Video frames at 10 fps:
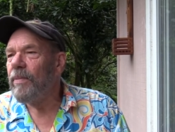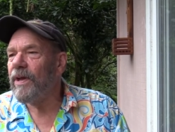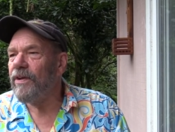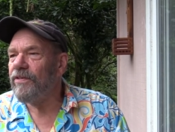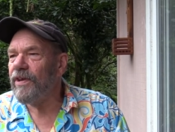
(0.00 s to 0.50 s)

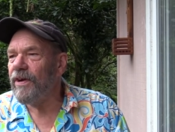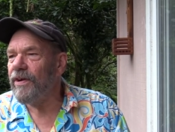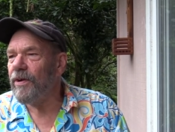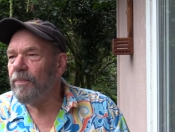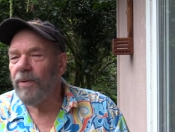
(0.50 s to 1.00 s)
because here
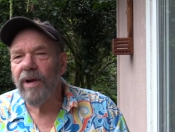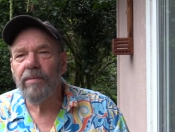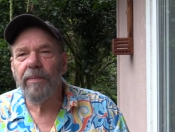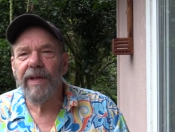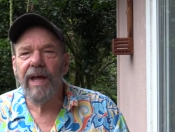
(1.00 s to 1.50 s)
you
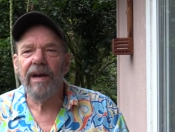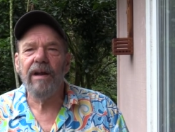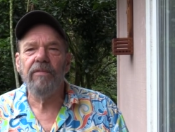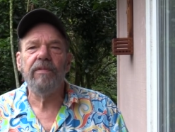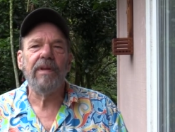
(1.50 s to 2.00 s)
probably got
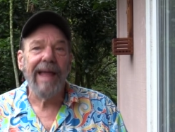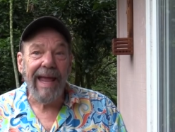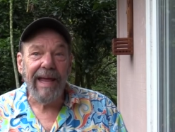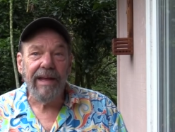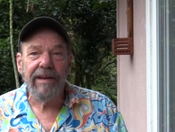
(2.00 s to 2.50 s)
enough
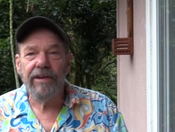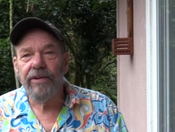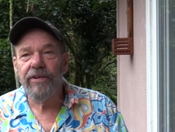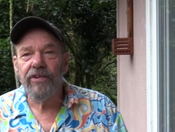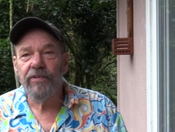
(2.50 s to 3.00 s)
land at
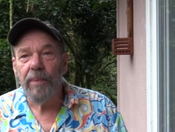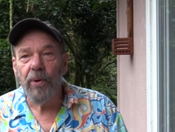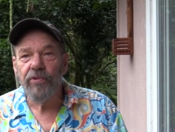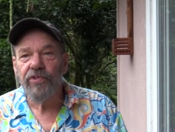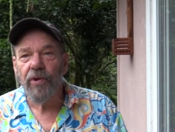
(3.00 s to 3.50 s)
your
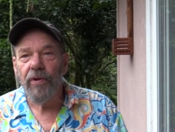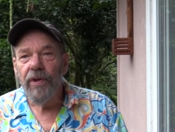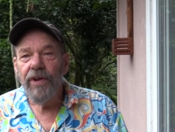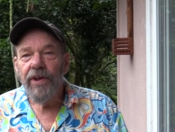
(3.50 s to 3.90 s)
disposal